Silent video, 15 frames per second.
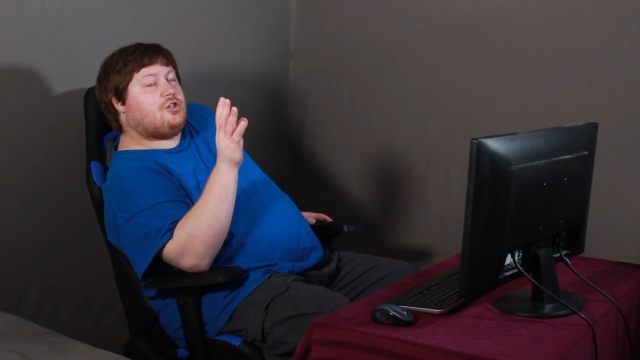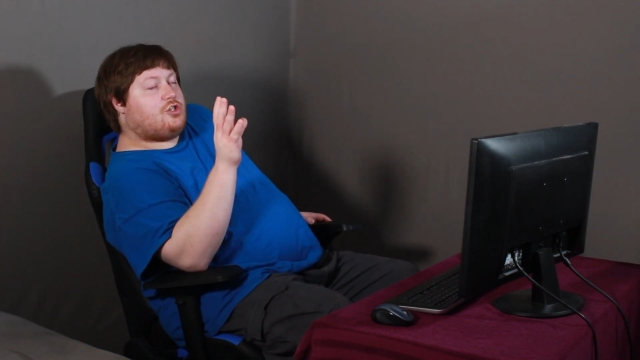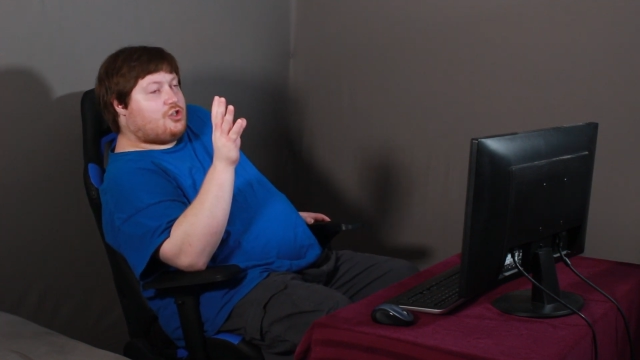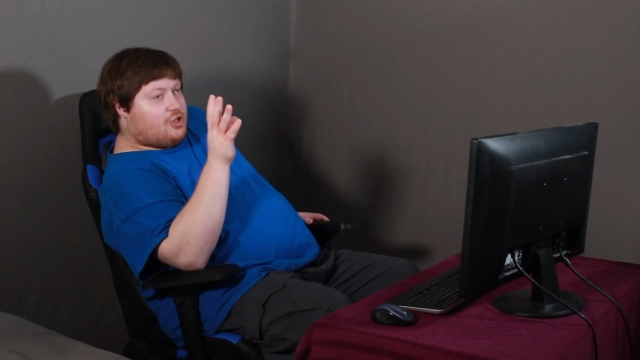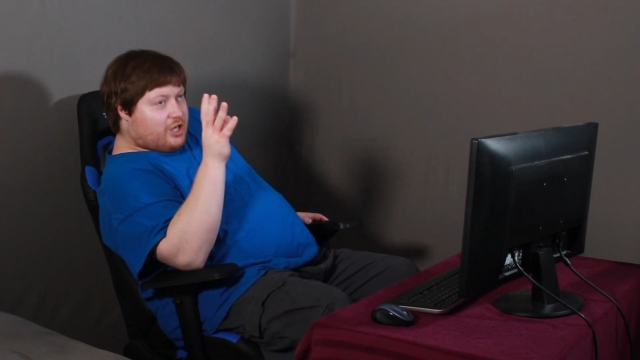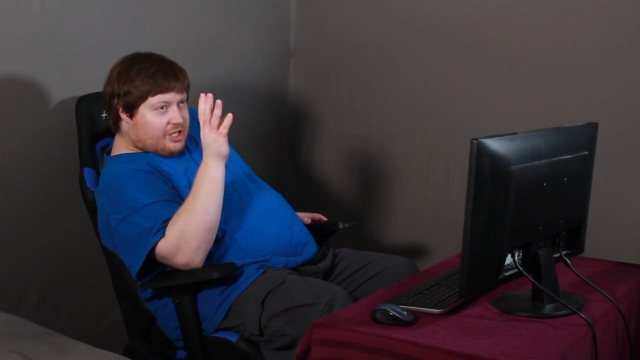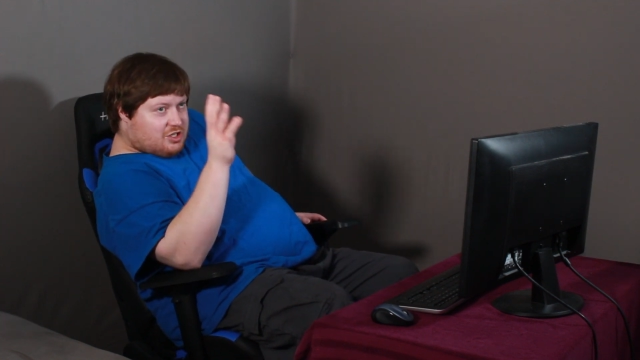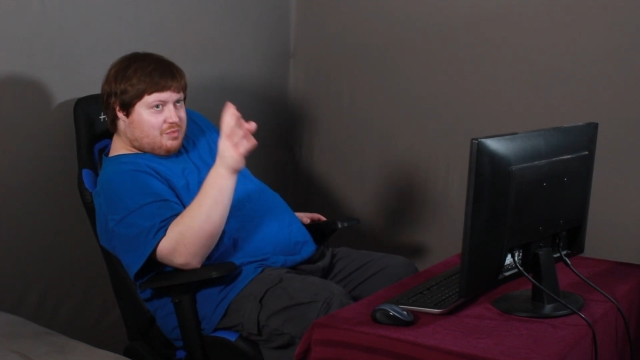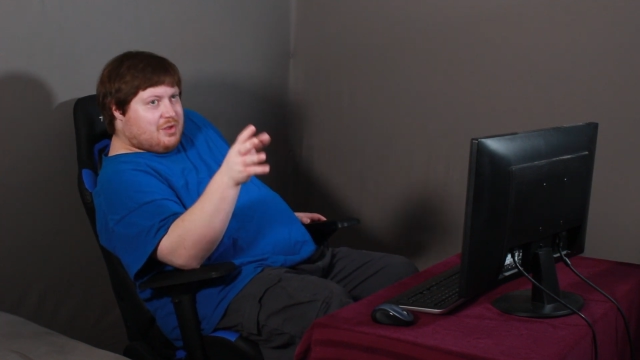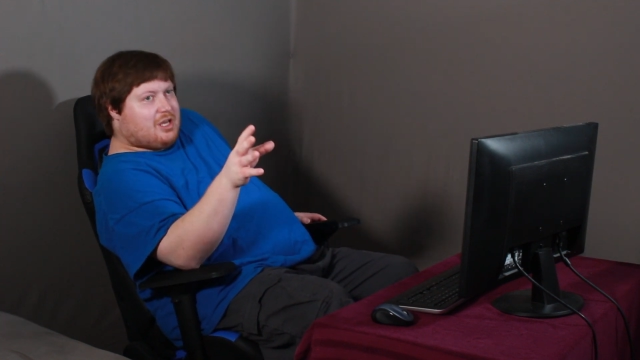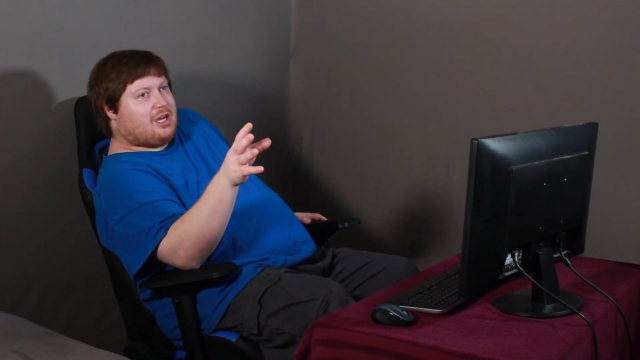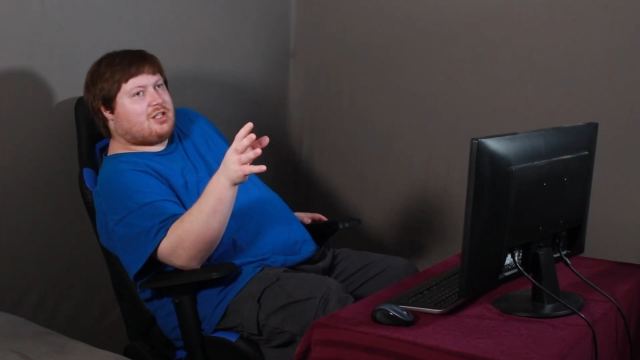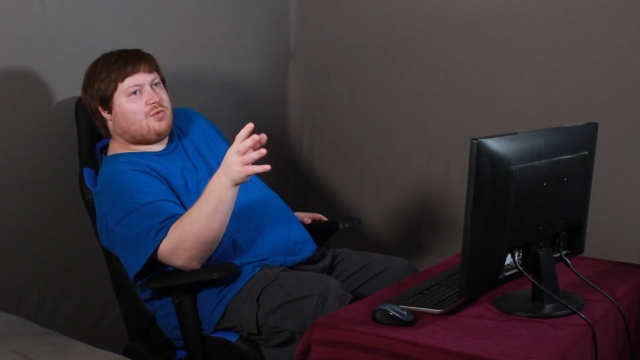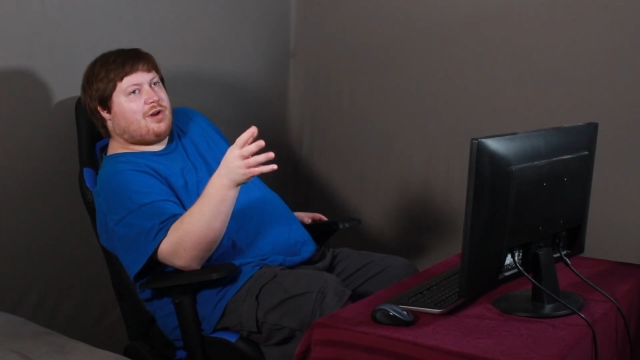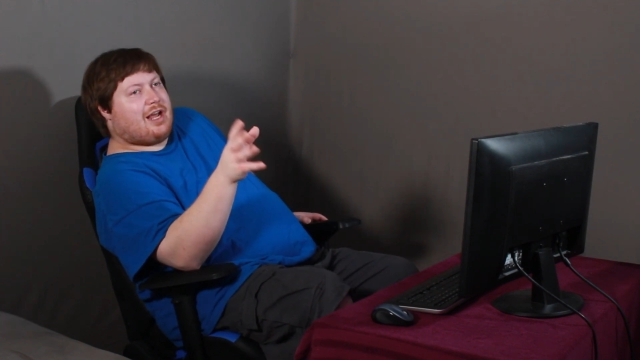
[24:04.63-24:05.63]
just
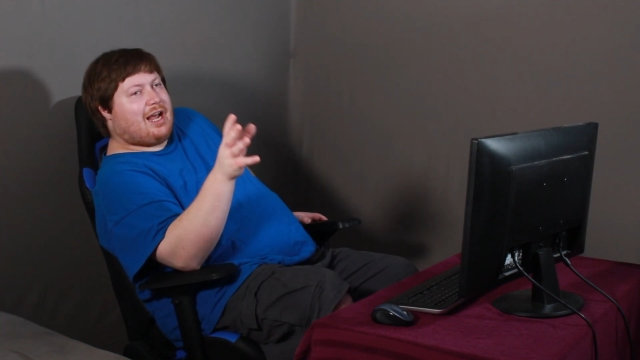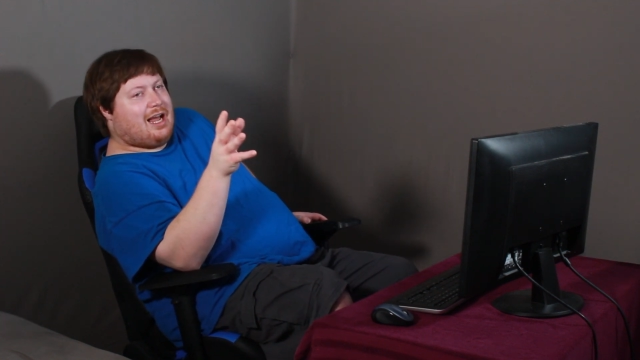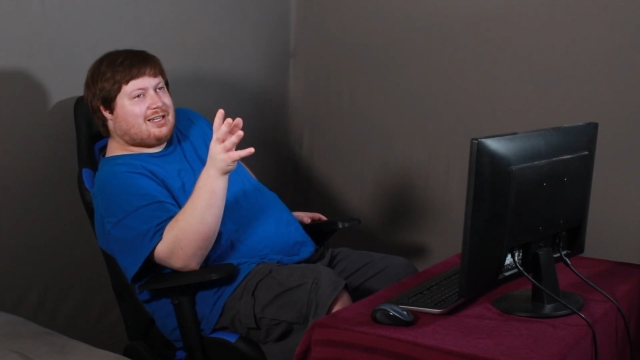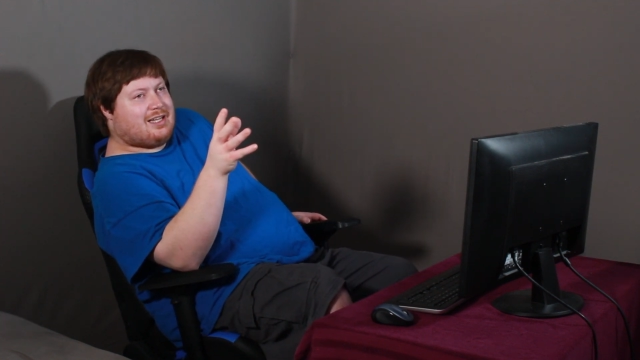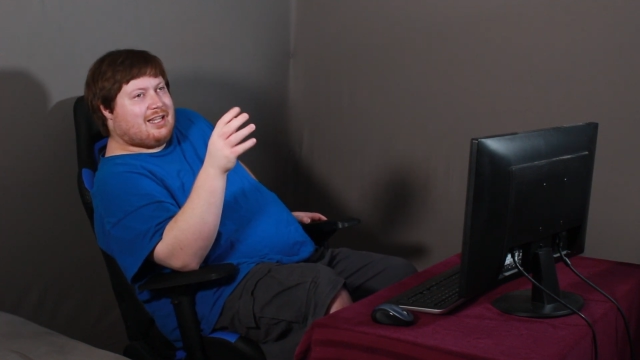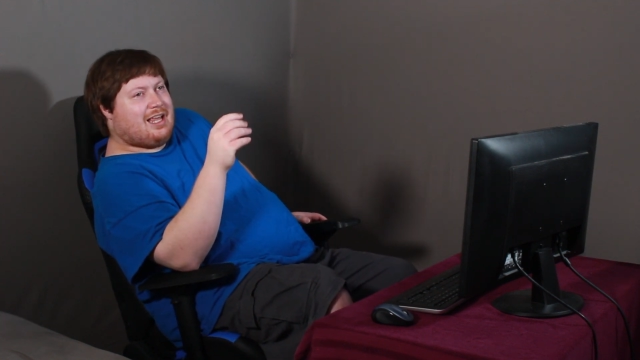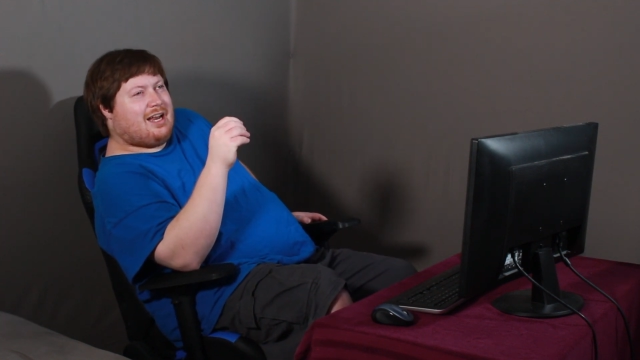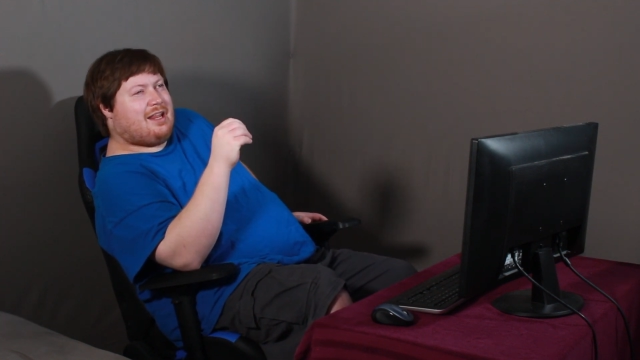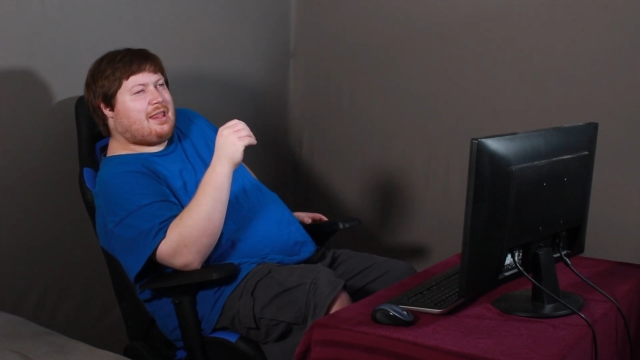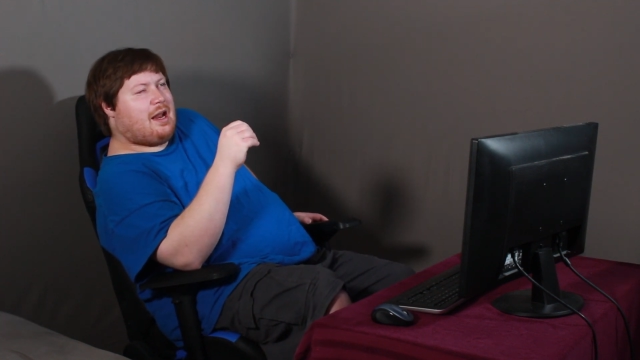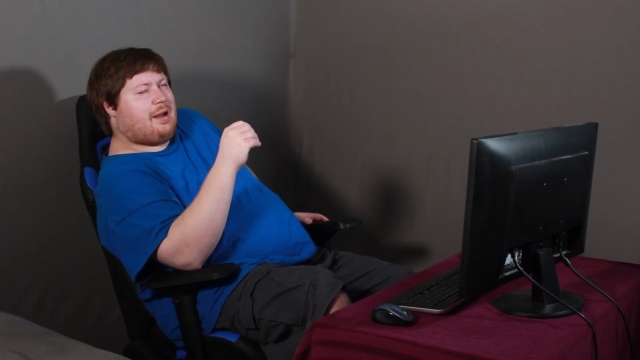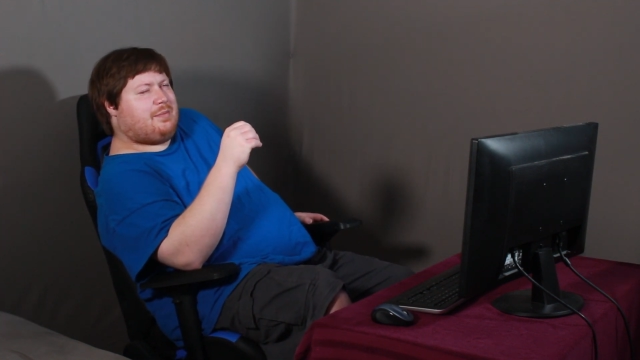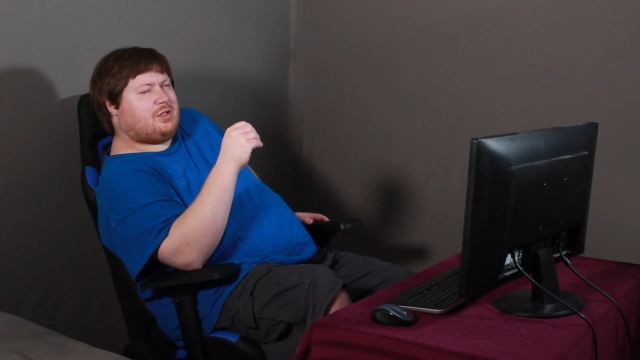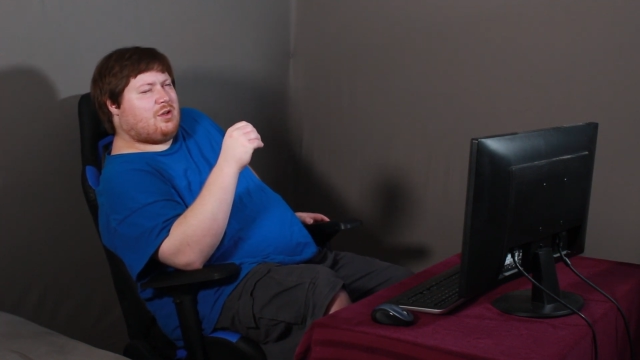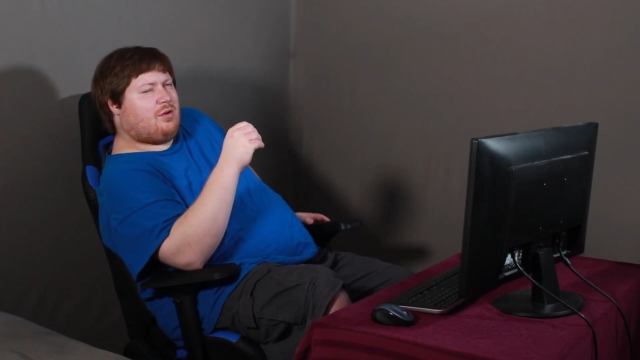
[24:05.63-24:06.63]
because when I got to the end of that
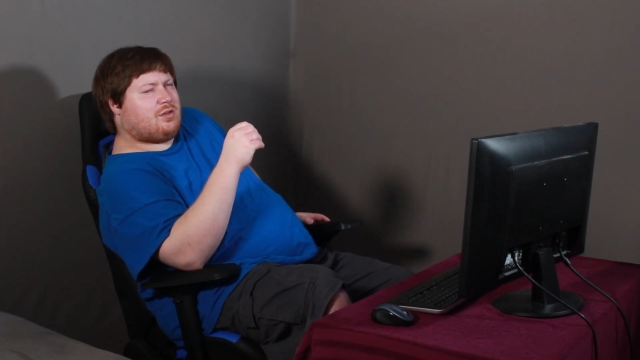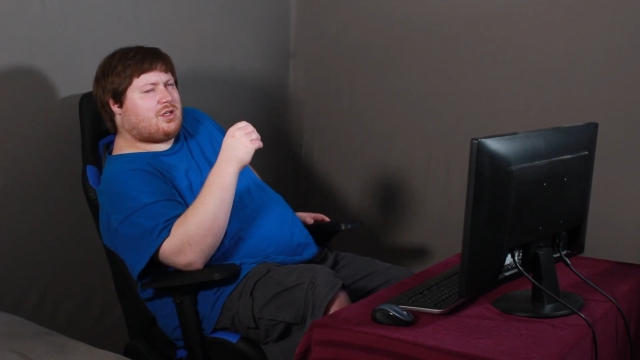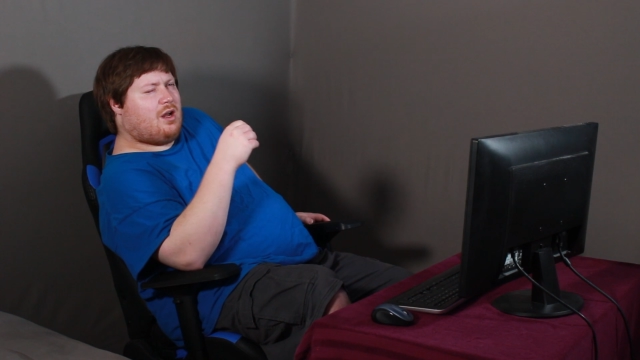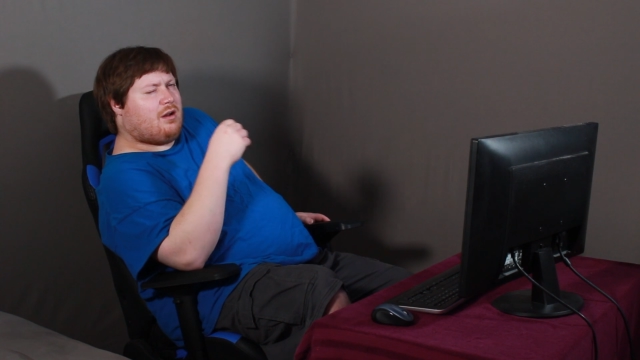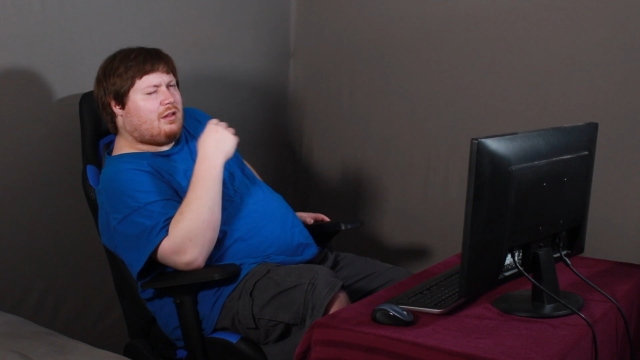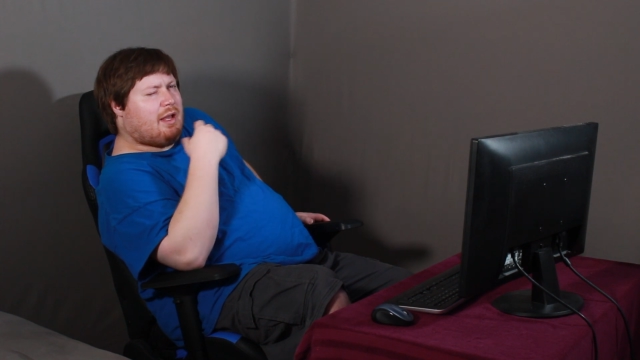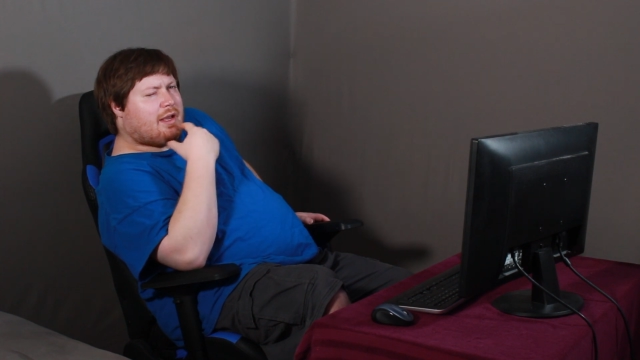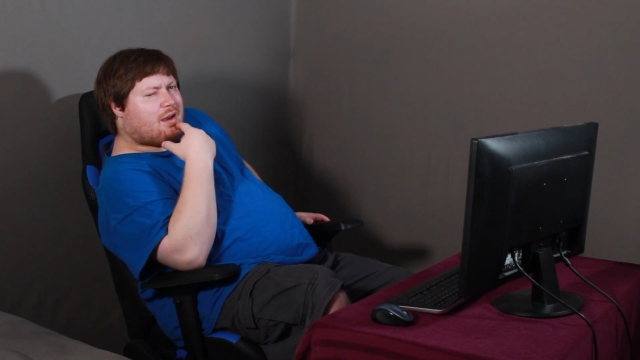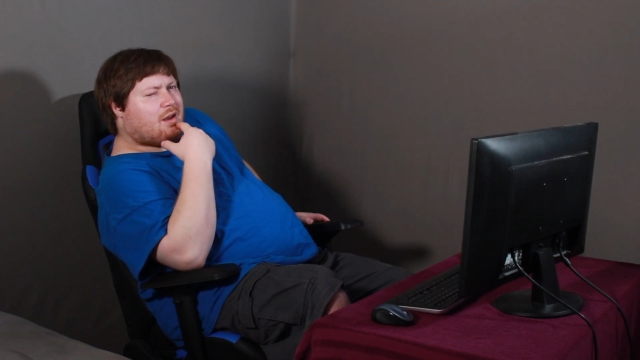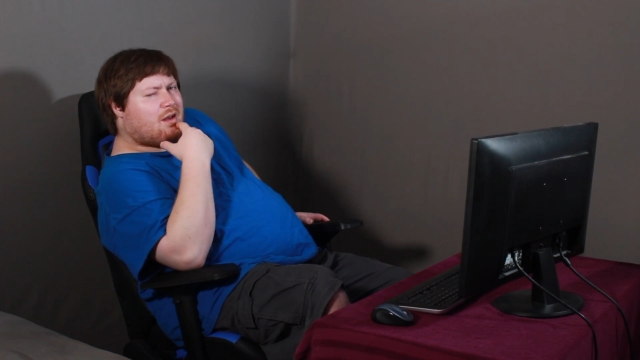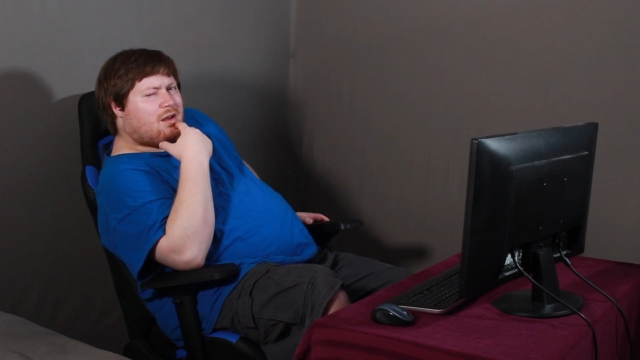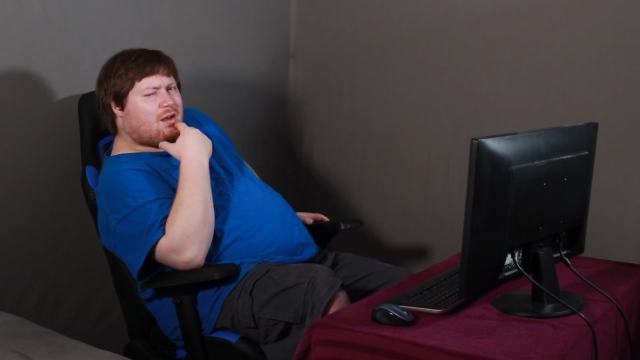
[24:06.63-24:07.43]
episode, I was kind of like,